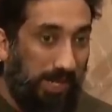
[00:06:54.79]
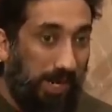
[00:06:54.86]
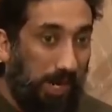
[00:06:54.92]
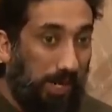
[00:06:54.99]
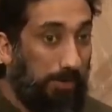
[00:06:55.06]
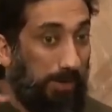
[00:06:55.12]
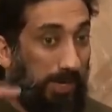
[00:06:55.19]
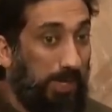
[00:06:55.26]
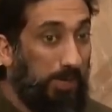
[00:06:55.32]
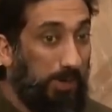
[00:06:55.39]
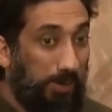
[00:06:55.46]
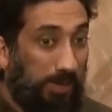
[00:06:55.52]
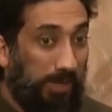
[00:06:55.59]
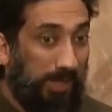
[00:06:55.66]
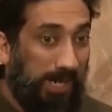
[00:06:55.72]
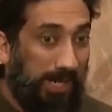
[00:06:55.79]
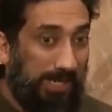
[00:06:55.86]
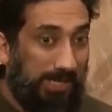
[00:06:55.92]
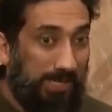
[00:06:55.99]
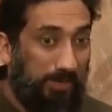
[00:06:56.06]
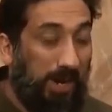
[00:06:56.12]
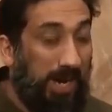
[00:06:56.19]
are being
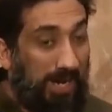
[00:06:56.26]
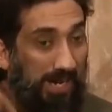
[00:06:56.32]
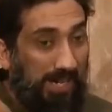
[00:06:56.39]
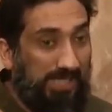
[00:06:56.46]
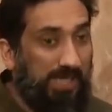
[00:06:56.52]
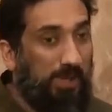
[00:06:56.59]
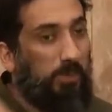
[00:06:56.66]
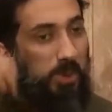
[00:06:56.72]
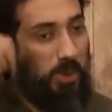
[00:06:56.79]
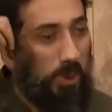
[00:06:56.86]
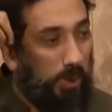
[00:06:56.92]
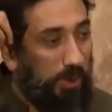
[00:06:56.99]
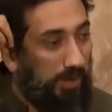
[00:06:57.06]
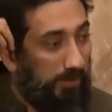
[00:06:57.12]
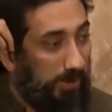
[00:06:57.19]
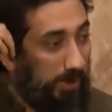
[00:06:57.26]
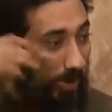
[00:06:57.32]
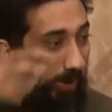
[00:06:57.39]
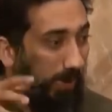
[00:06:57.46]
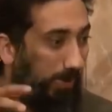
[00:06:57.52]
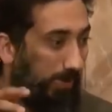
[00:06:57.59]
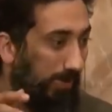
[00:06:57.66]
utilized by us and we don't even
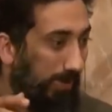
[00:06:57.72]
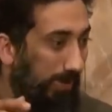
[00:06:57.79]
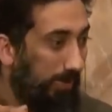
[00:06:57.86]
know.